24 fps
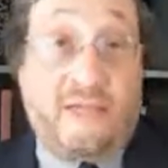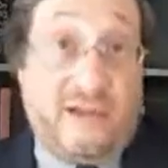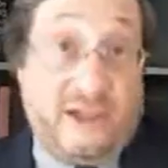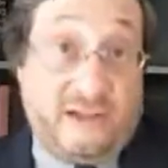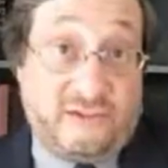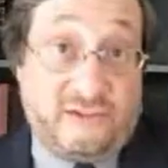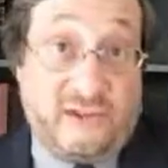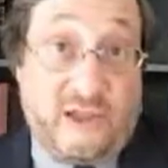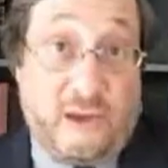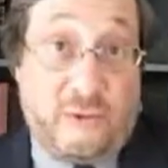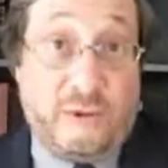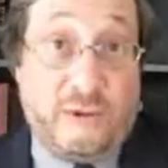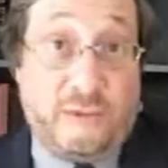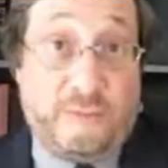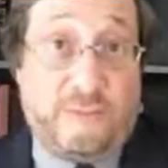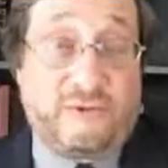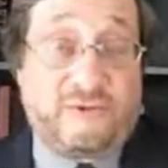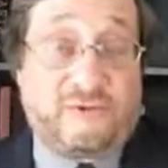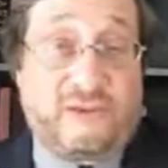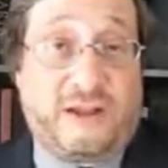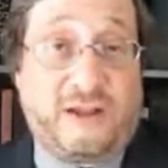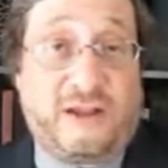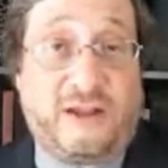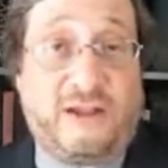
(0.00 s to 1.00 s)
And that's how we
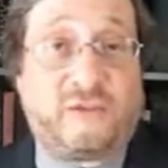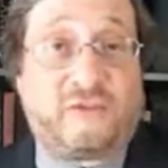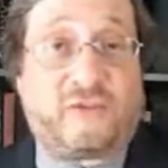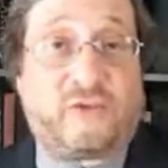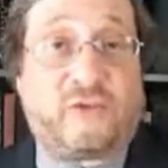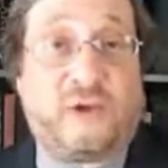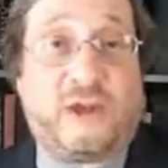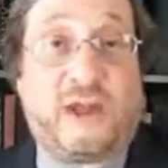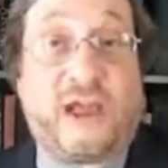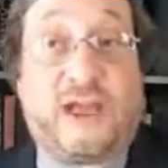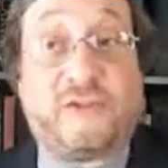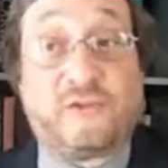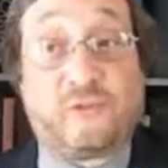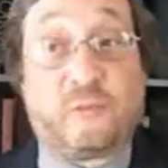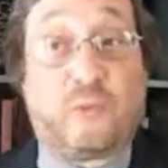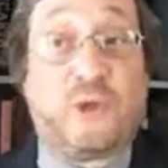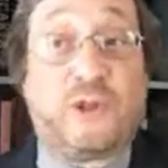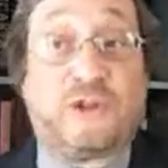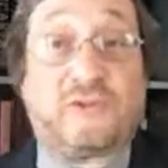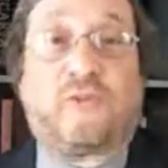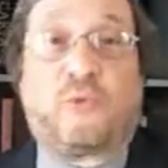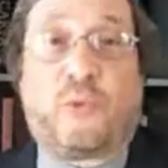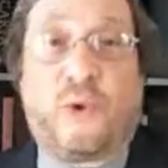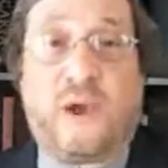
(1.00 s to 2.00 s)
present history, as
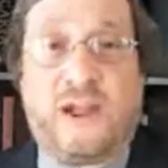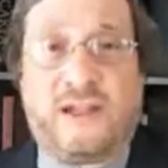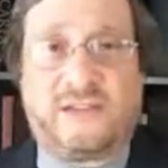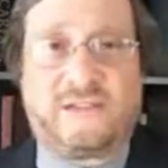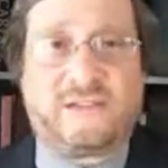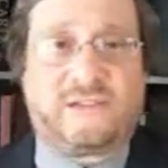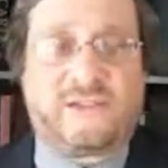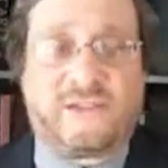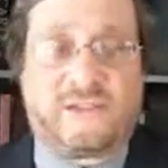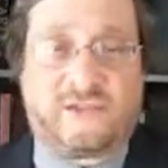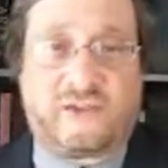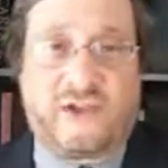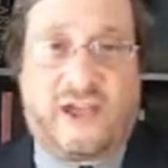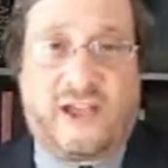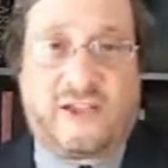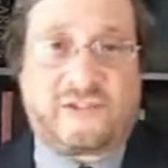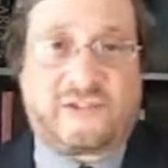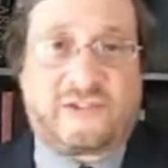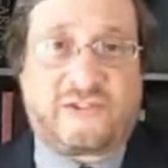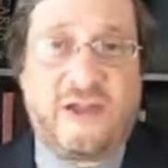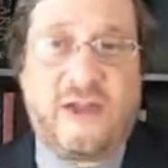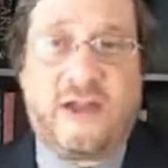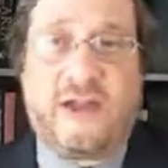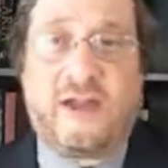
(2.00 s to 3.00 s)
Will Durant
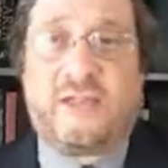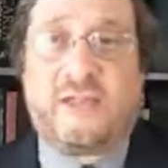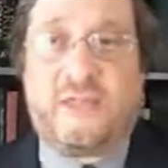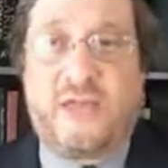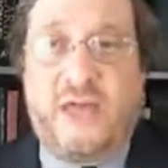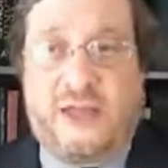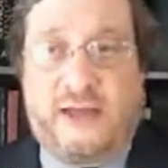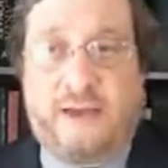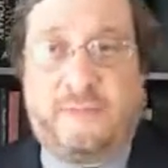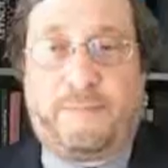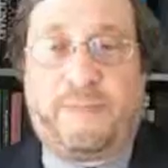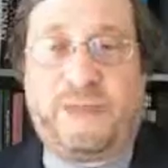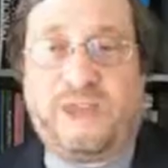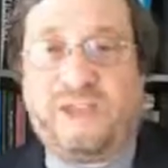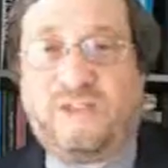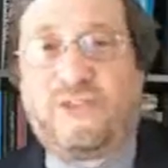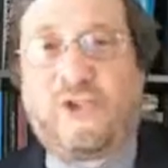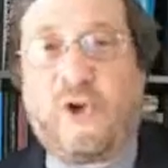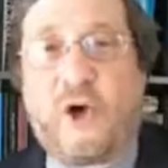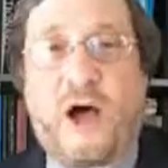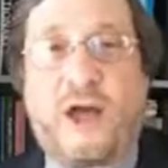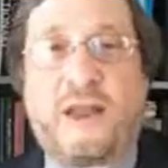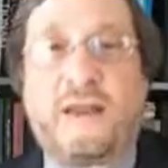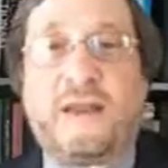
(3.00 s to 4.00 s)
suggests that it be
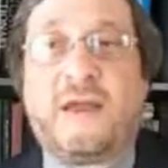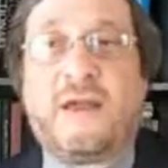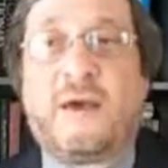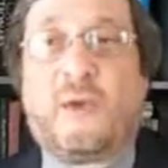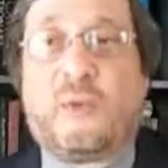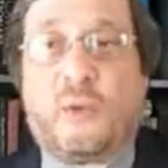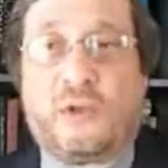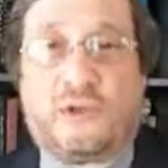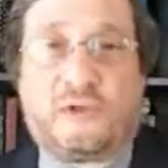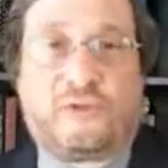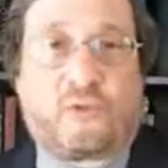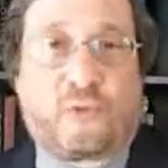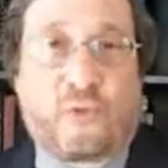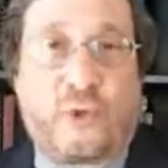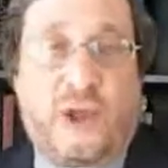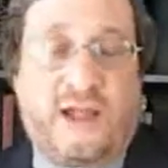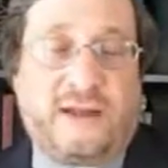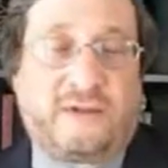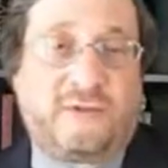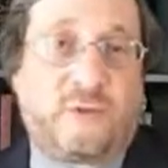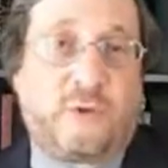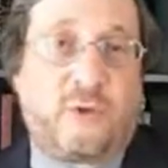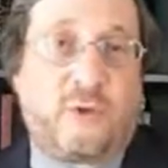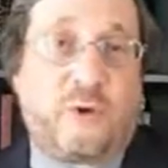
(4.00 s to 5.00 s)
taught. Will
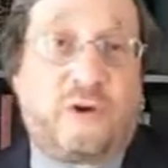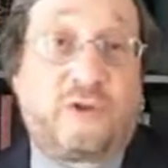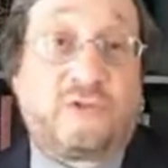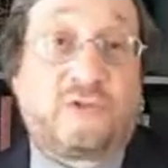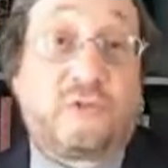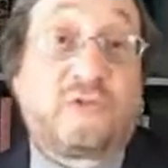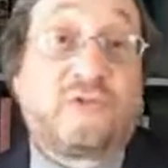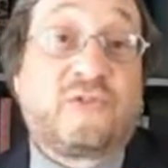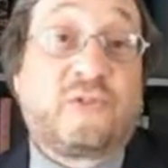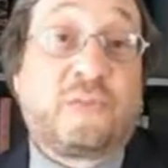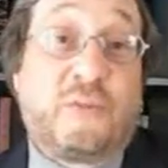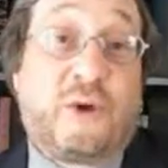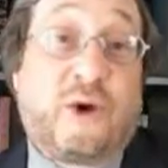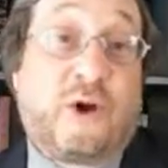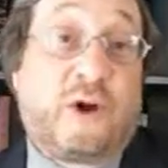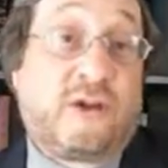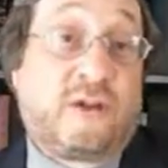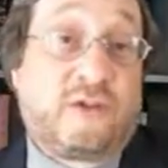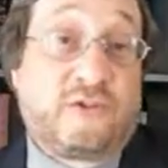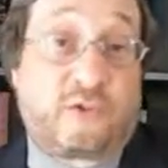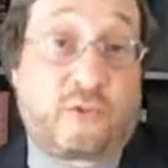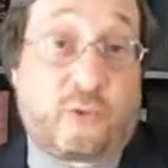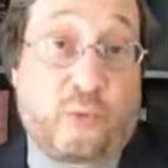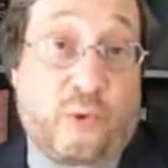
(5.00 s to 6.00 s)
Durant, of course, was
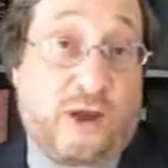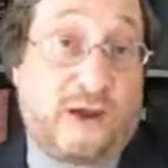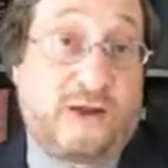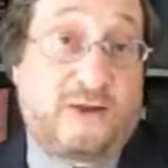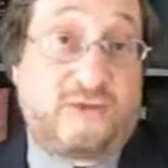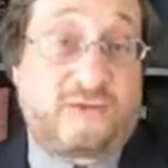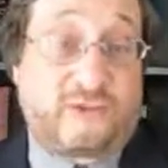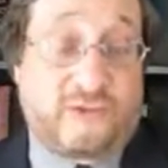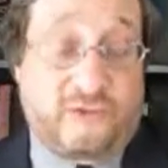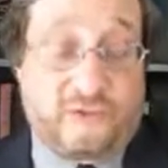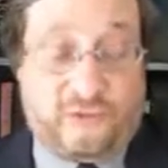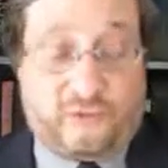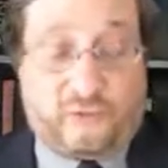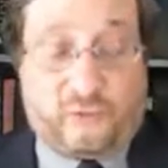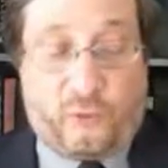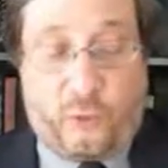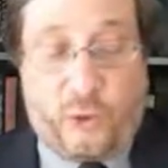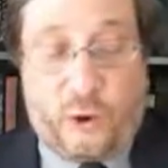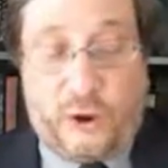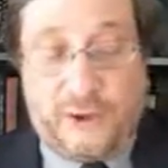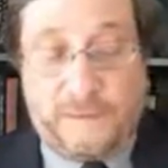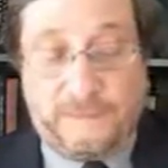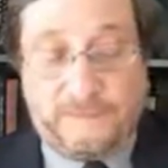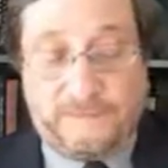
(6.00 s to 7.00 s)
America's greatest
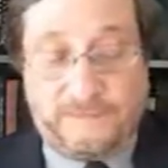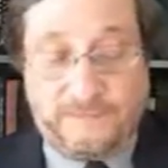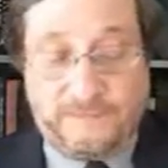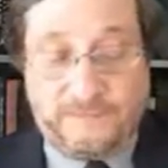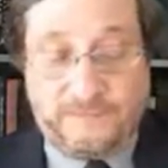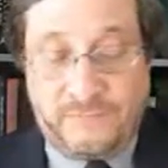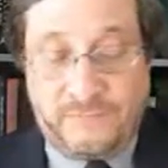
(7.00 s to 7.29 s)
historian.